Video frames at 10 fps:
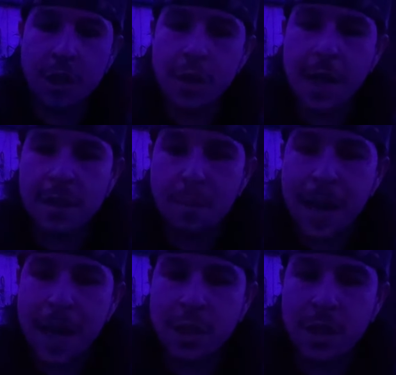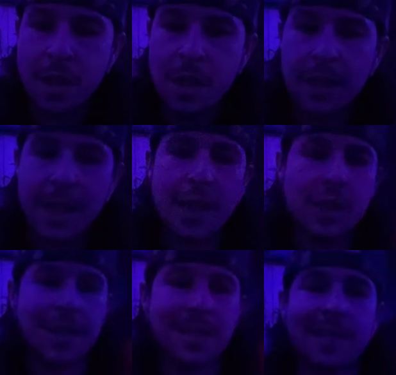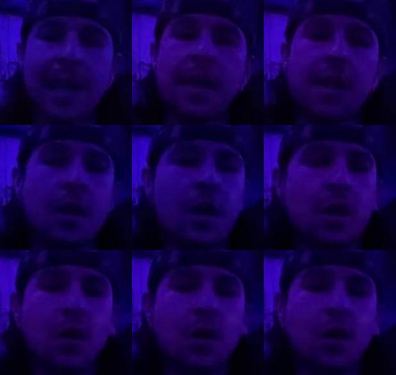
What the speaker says: You guys are matching, like I just stated,